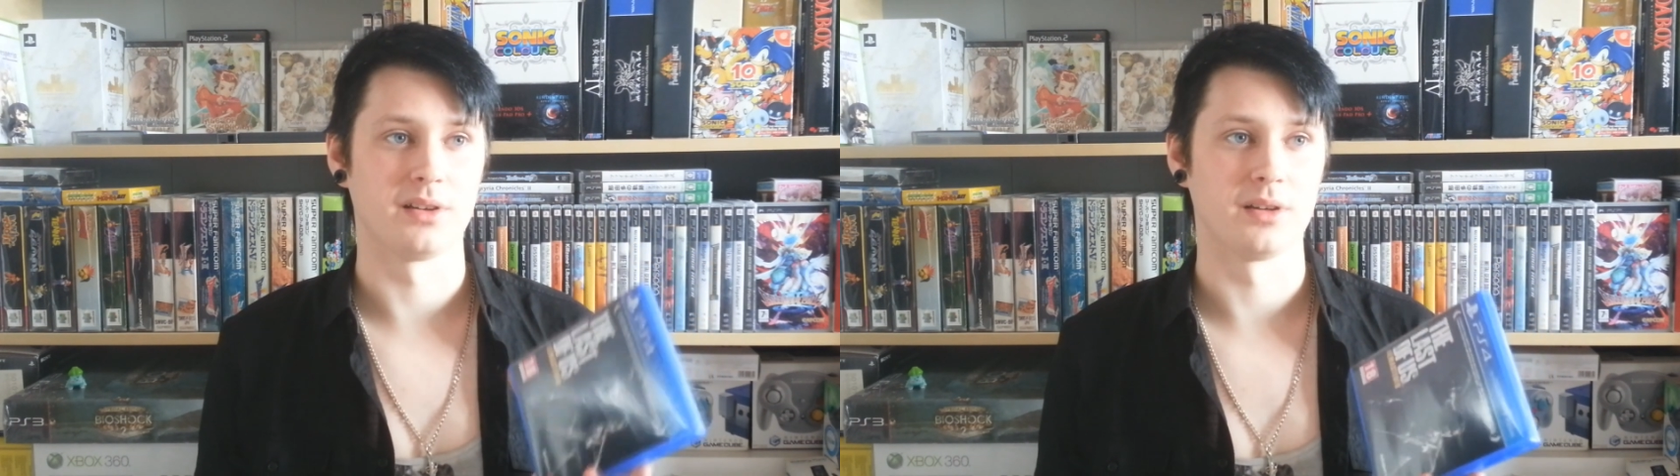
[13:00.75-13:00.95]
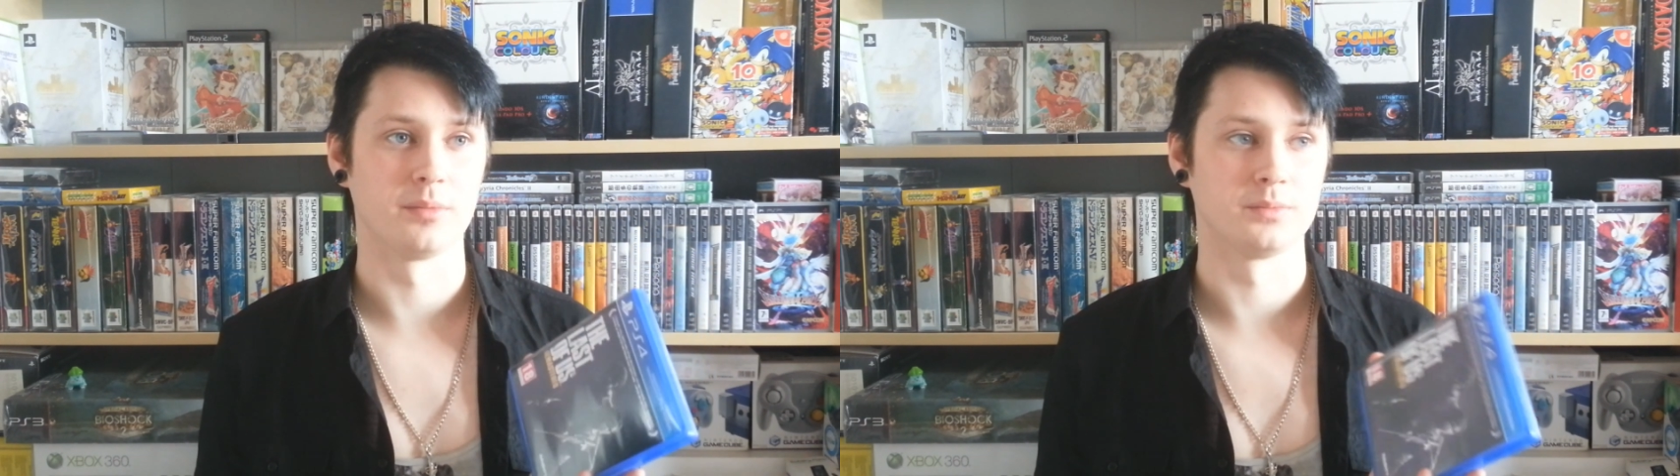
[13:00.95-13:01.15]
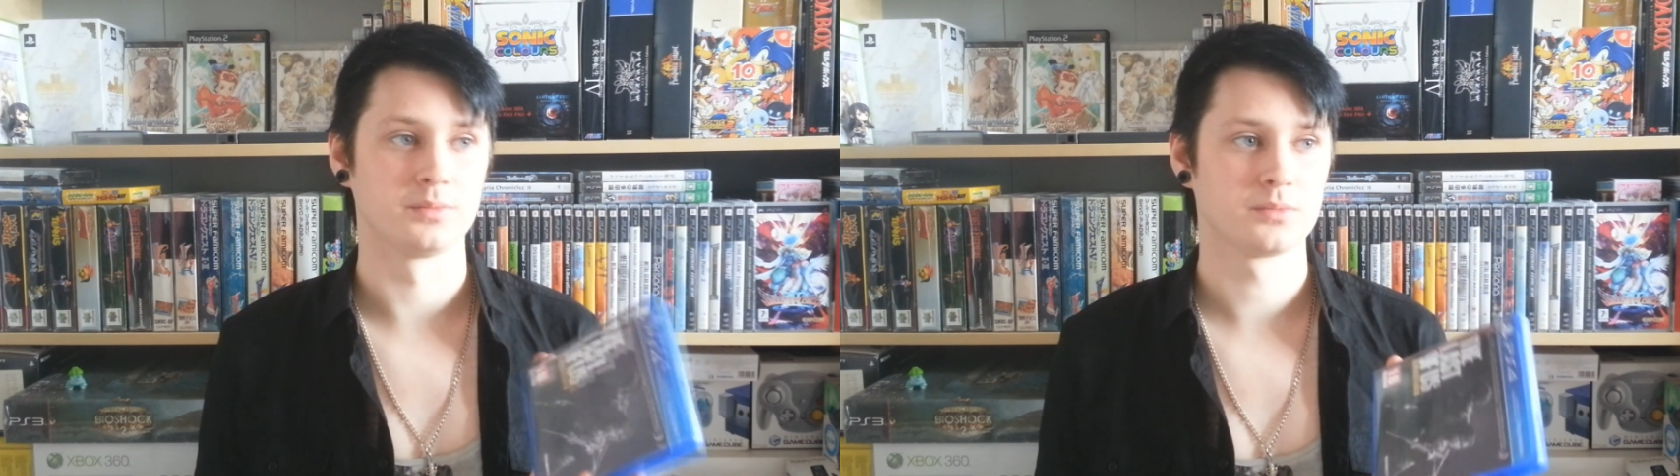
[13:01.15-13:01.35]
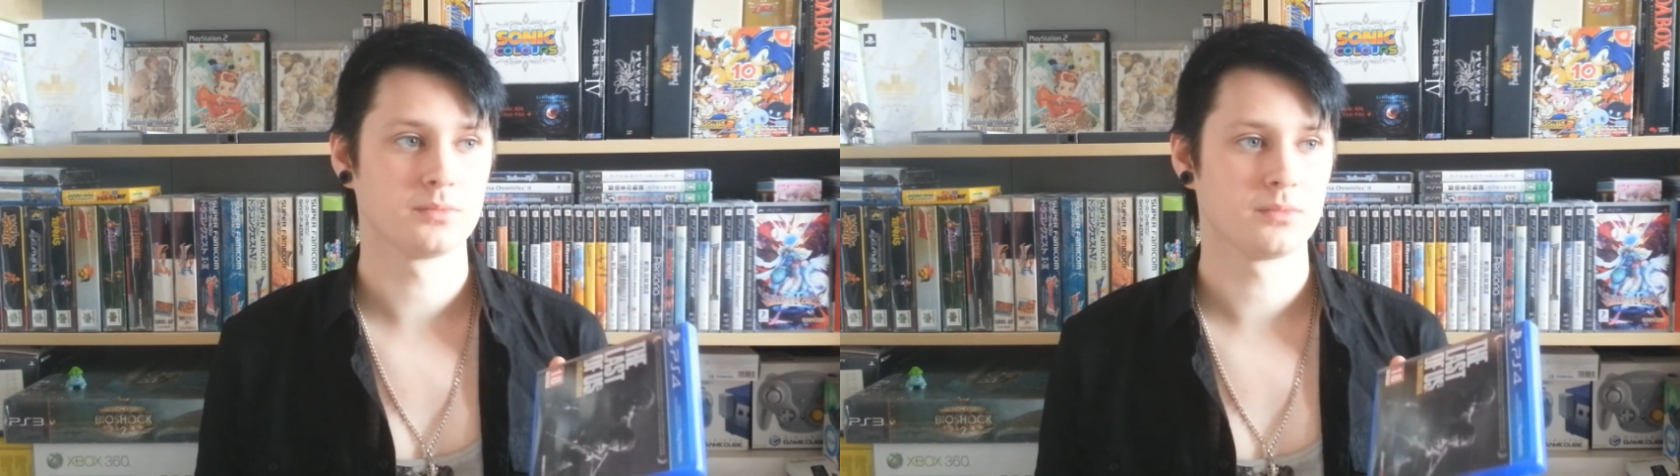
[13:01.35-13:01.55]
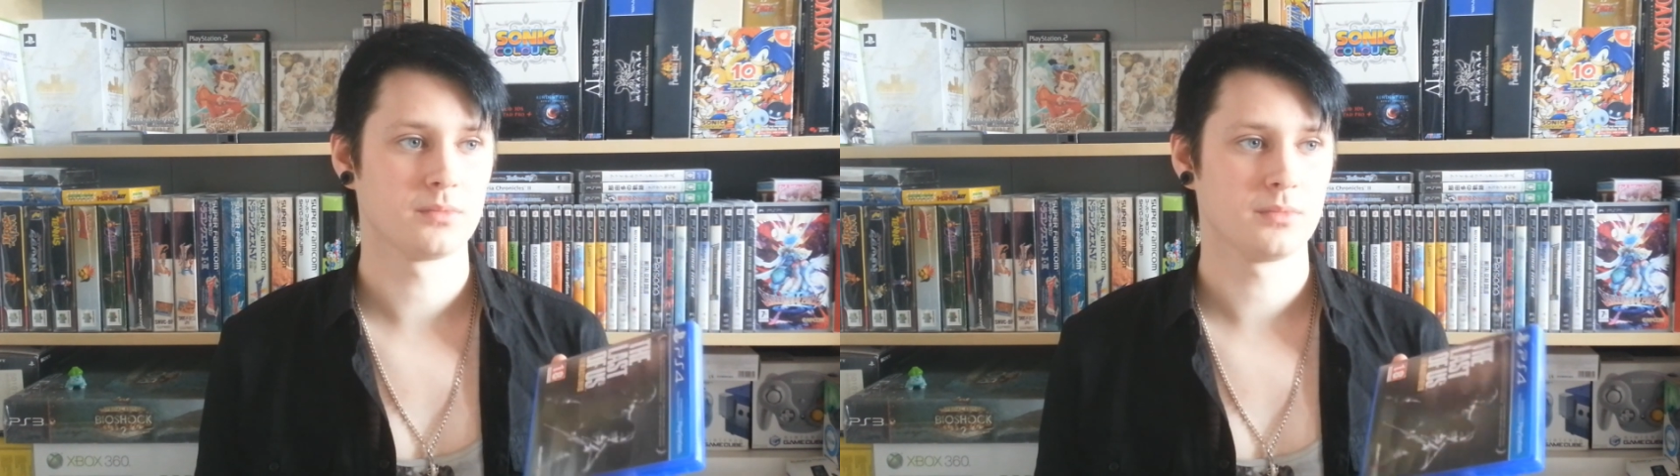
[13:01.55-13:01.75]

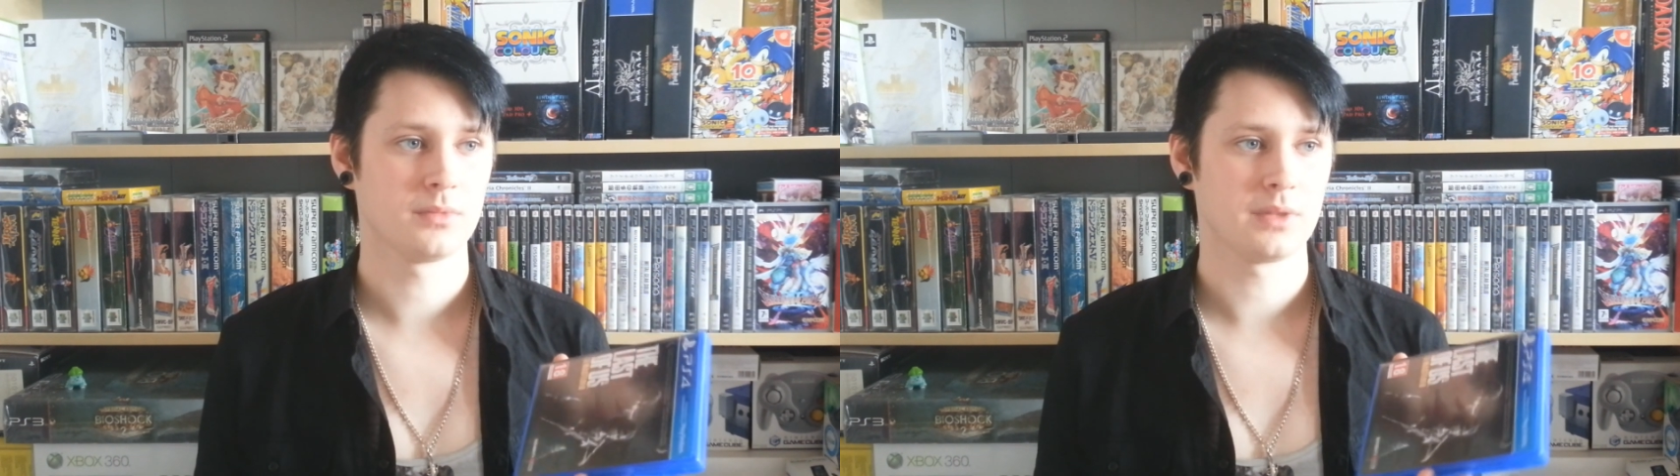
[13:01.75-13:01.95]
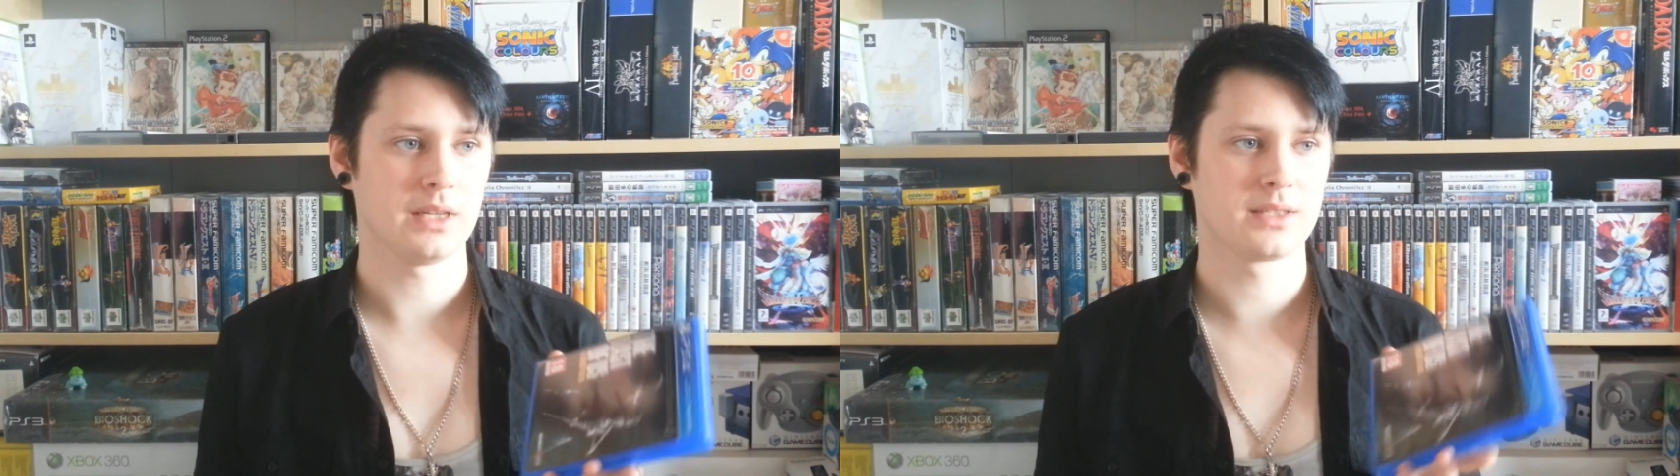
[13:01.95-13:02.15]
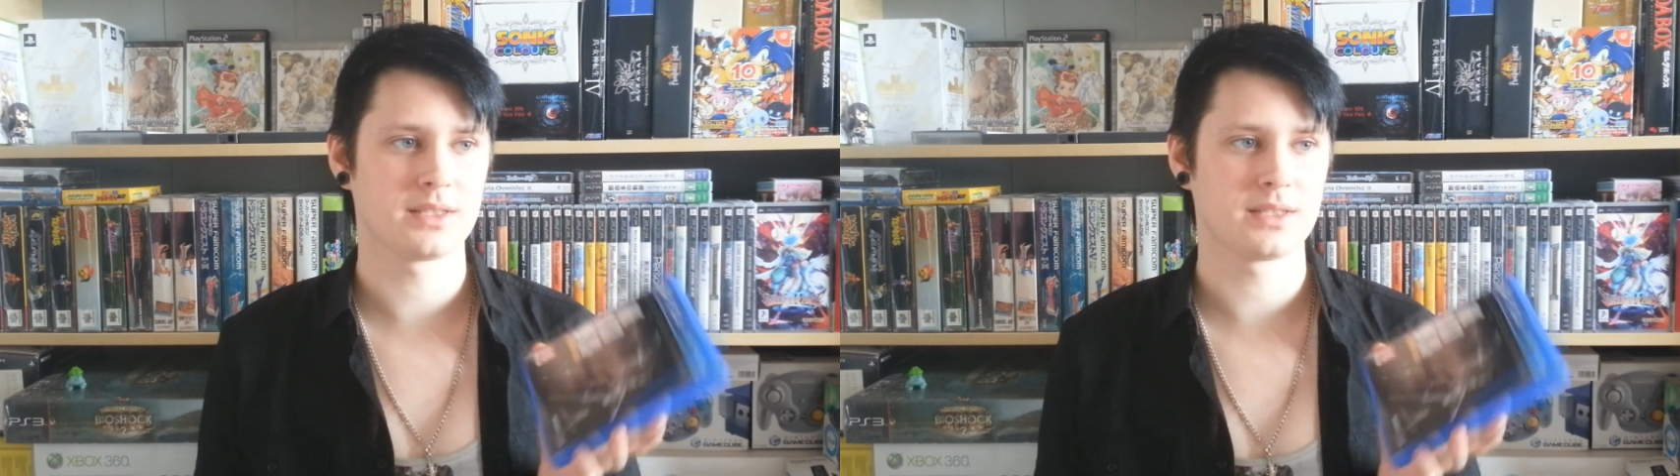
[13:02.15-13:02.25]
it